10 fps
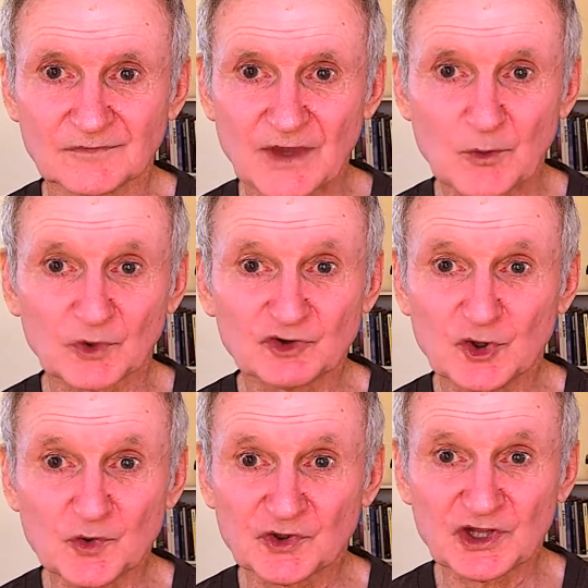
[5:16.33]
there were
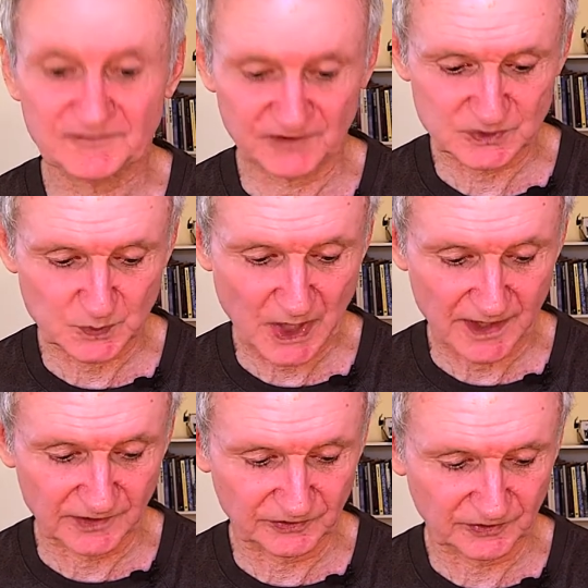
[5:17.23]
two
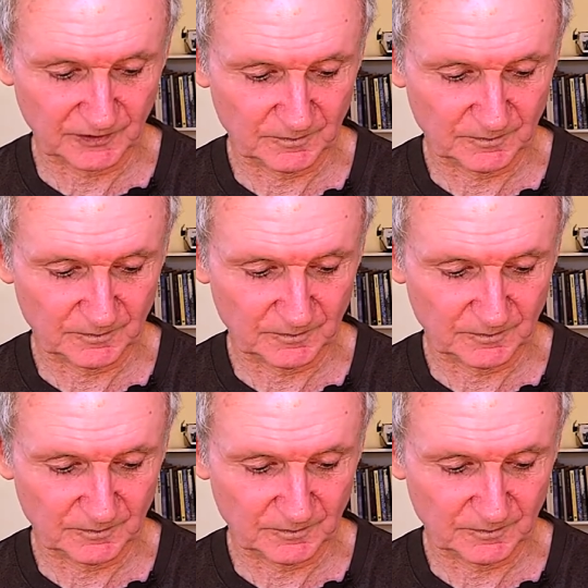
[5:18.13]
theefysprays.